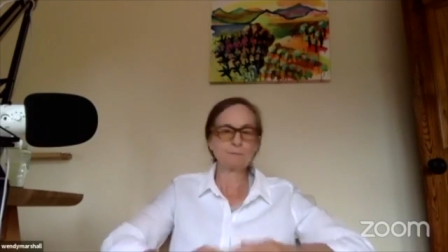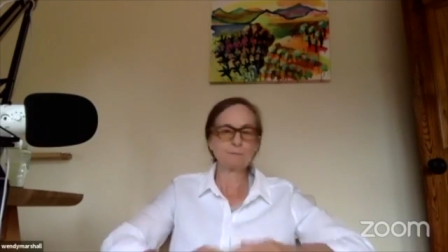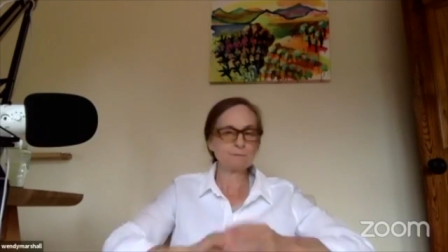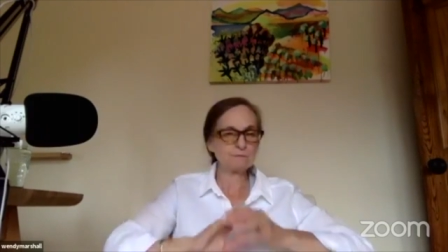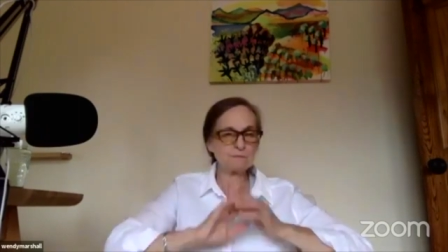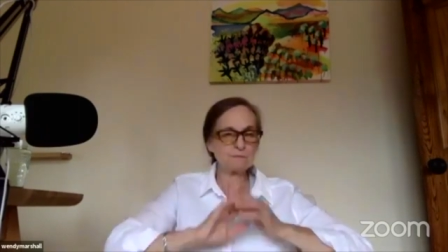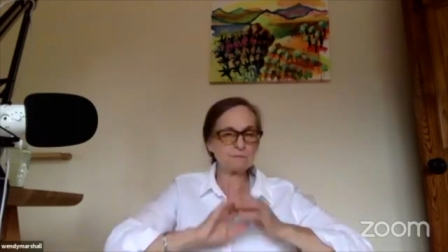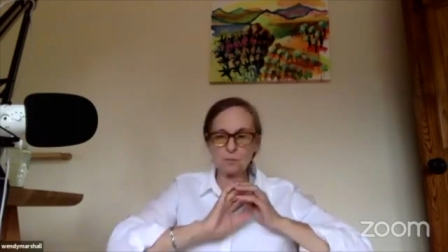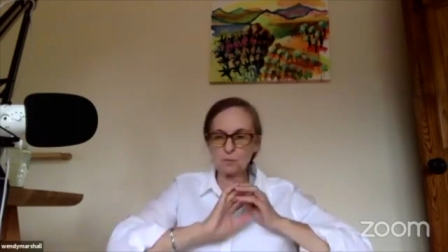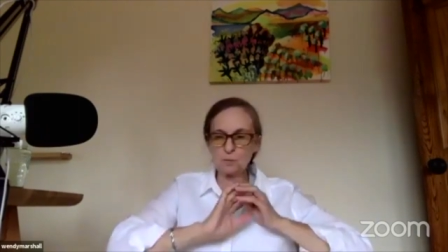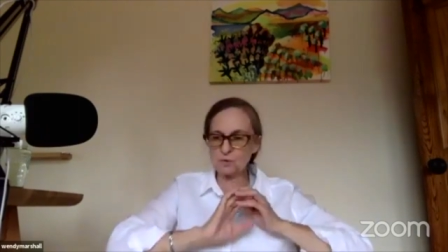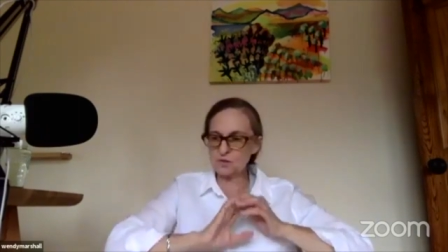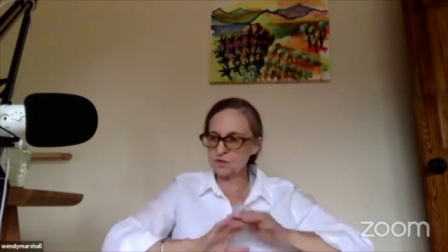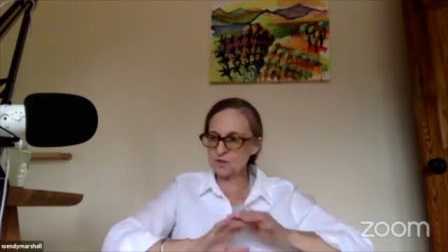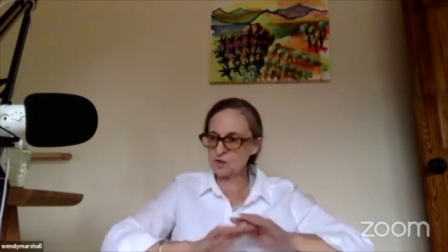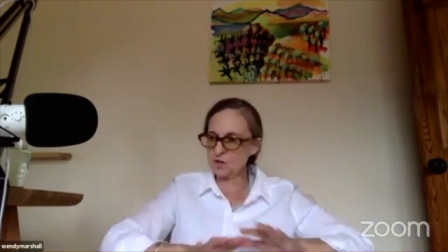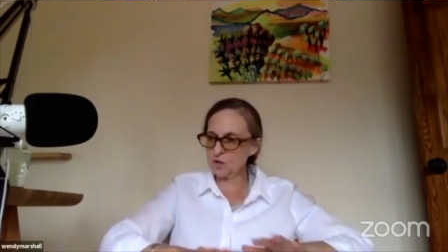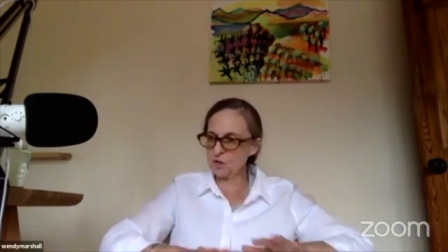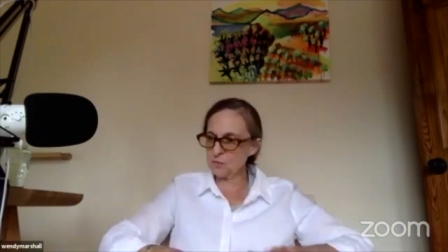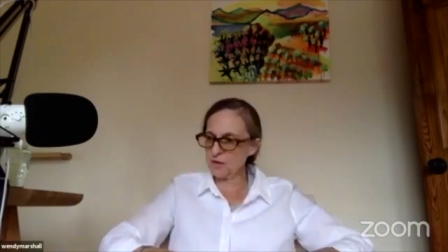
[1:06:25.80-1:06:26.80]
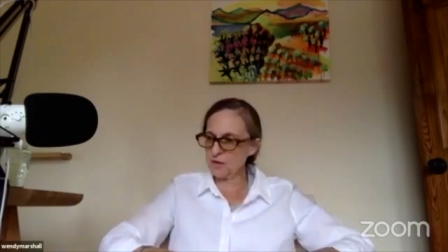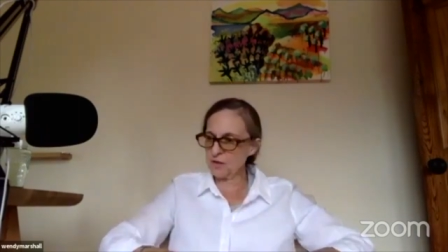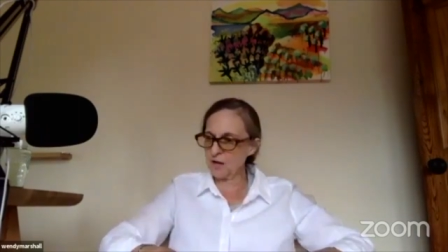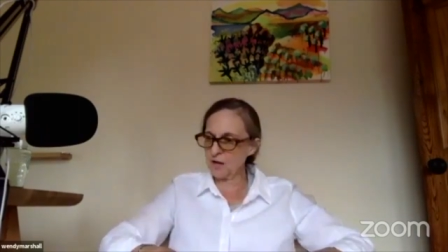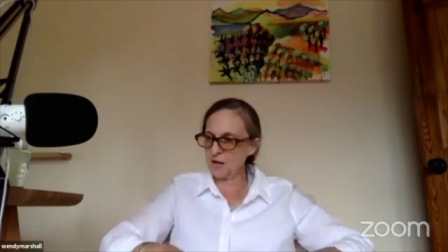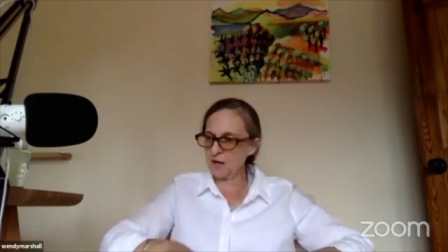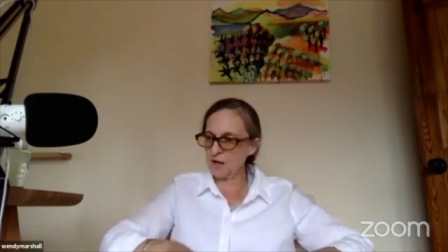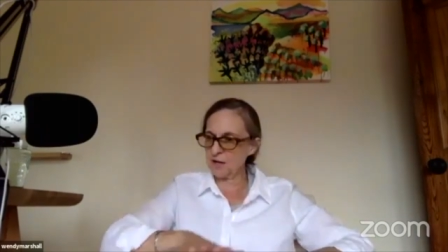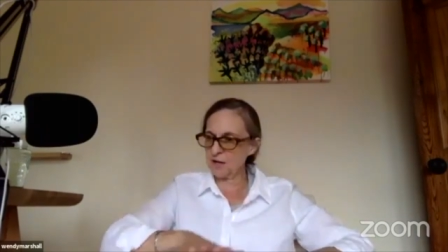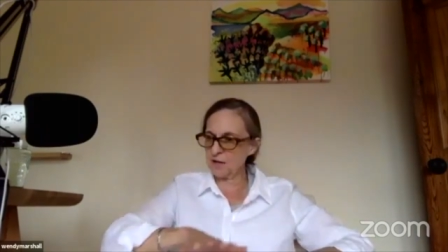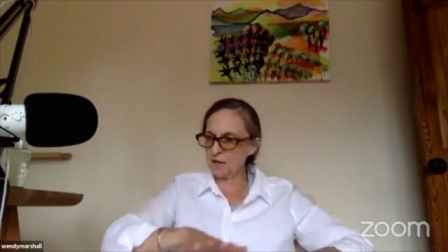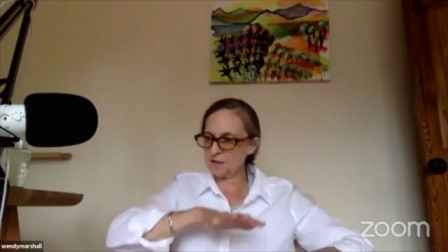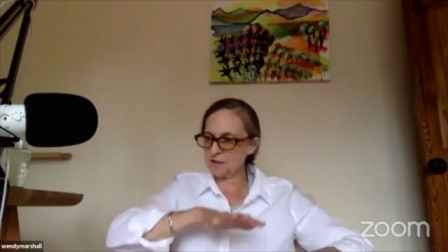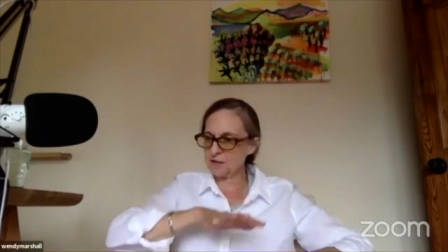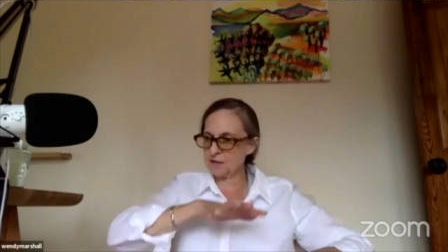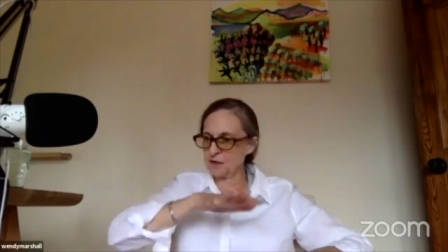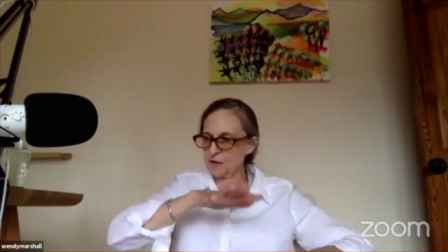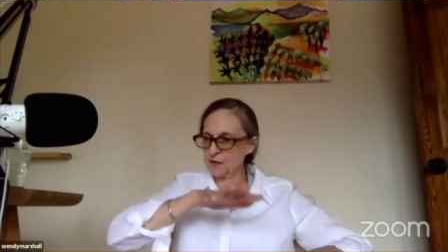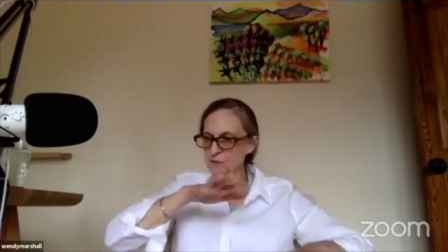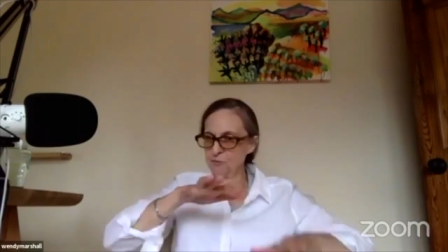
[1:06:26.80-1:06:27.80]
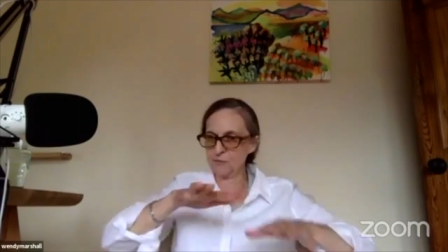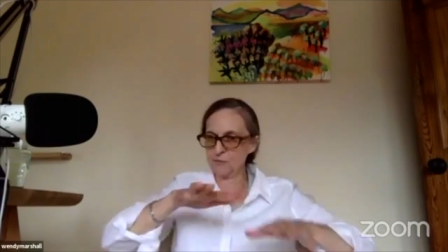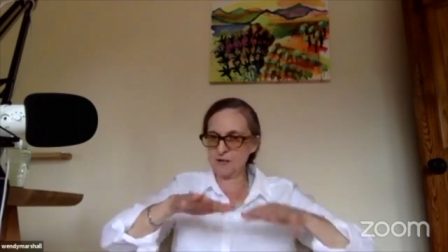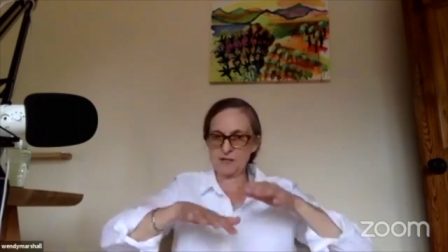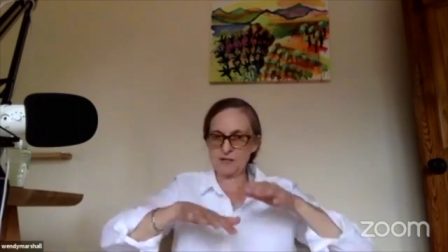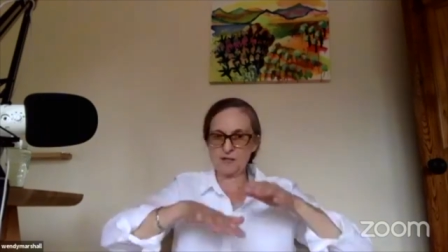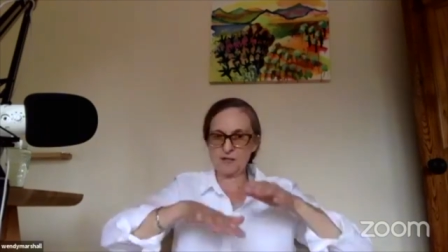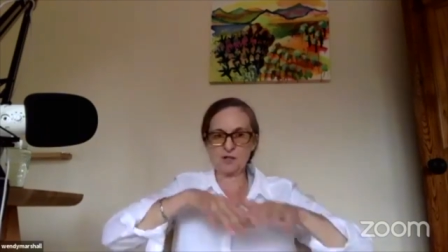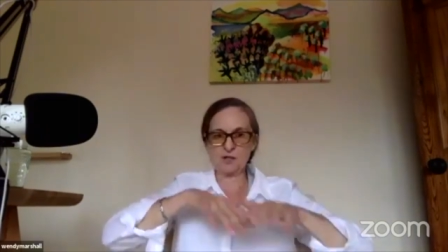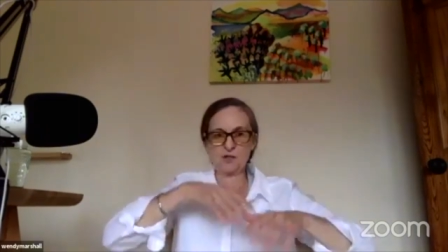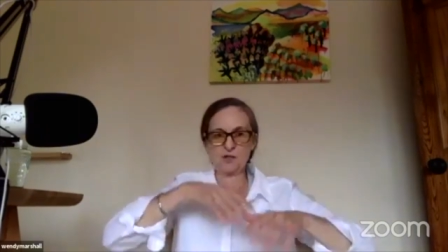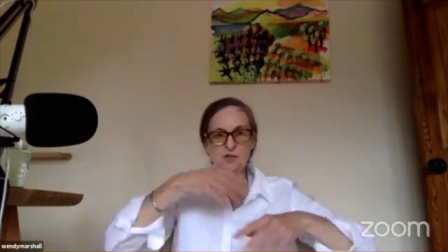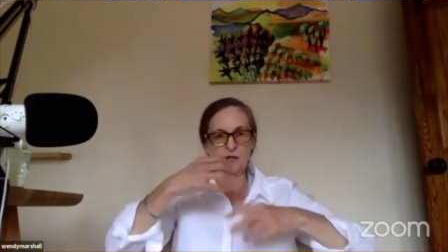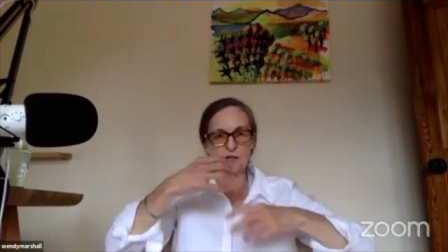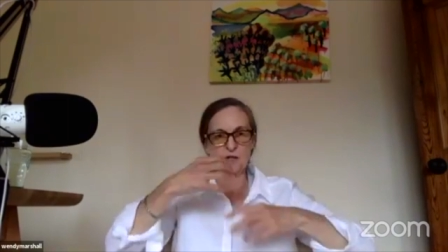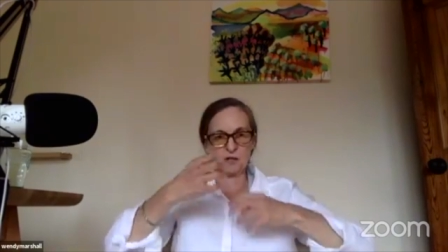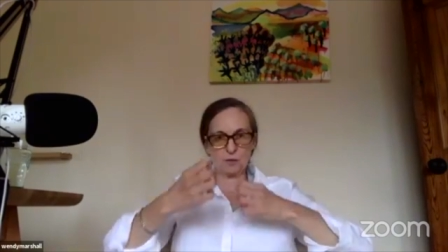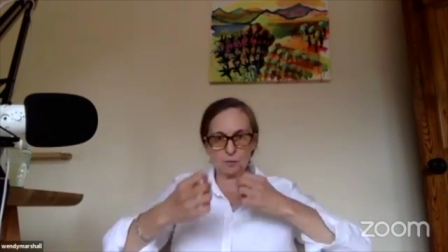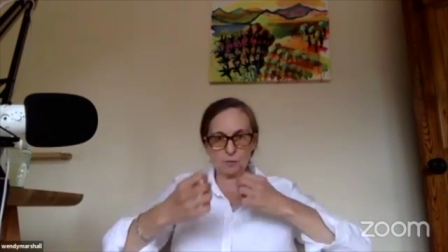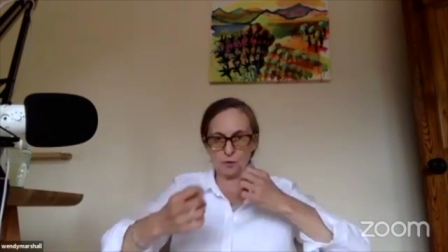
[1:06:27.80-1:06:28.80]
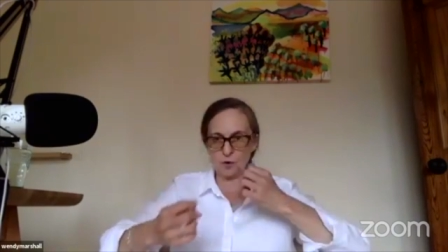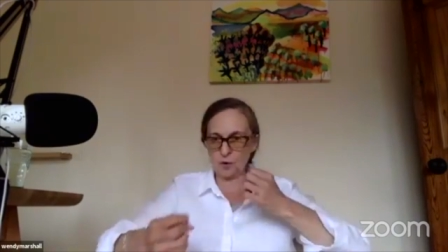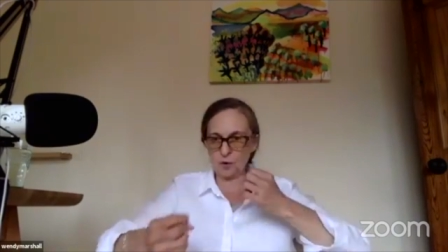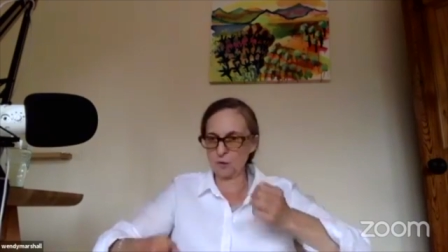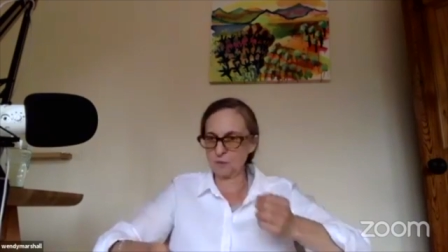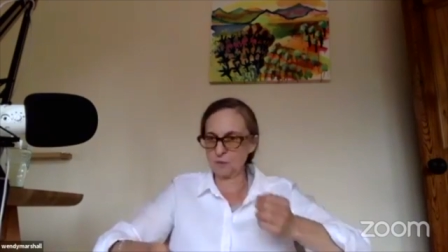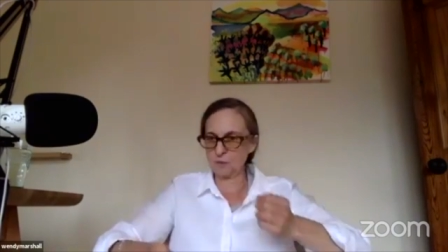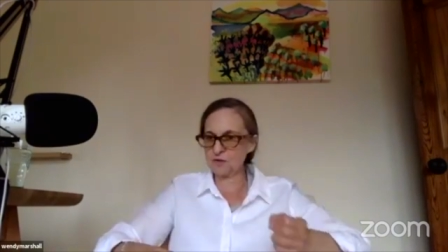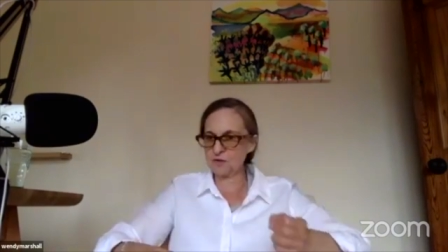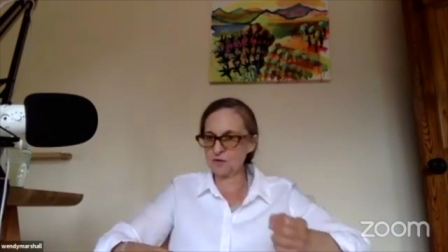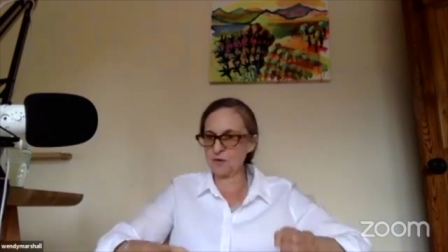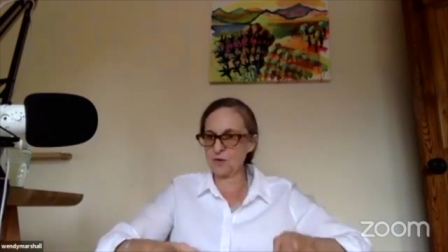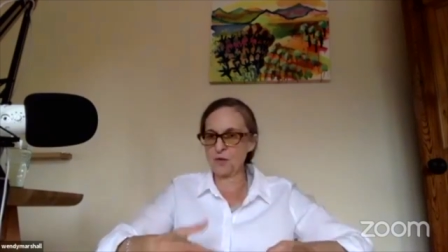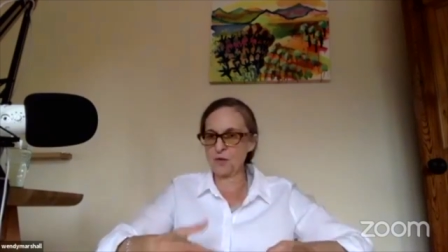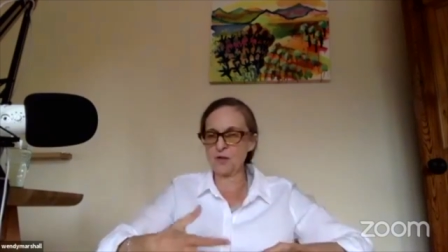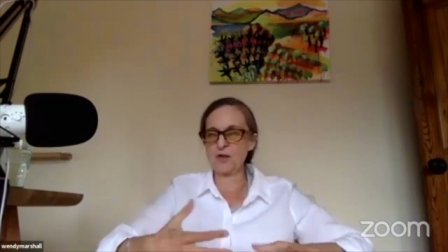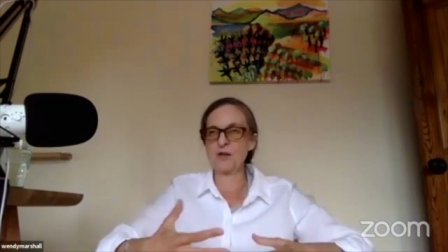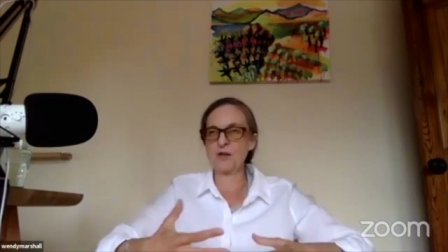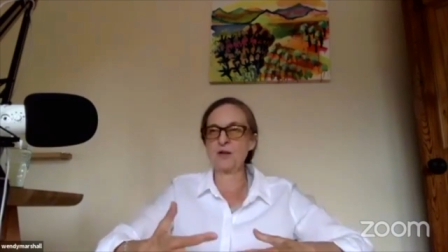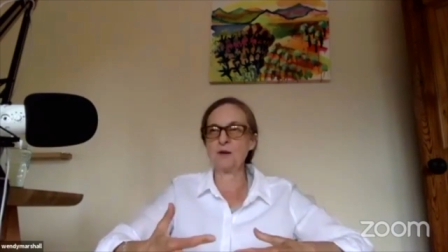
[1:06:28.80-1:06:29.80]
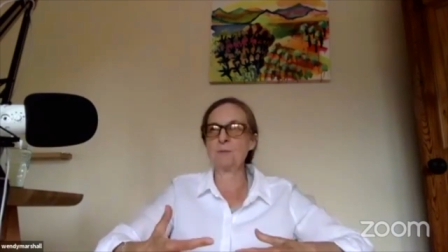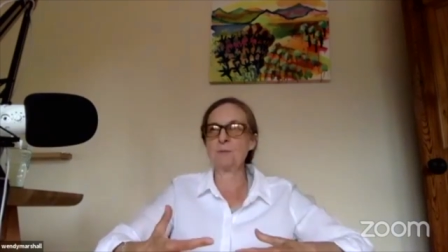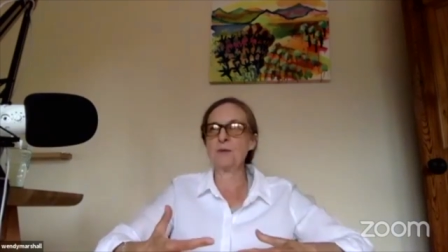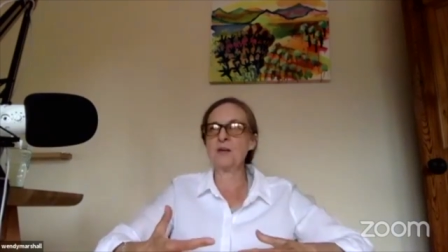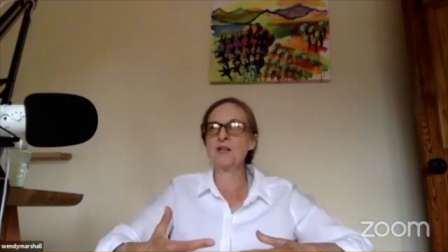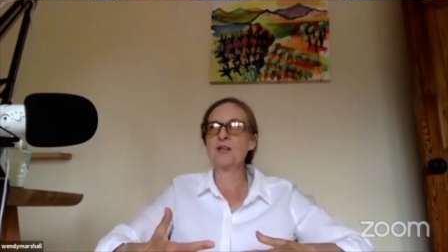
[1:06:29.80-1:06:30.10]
It will start with that higher self meditation, and it will go on to the theme.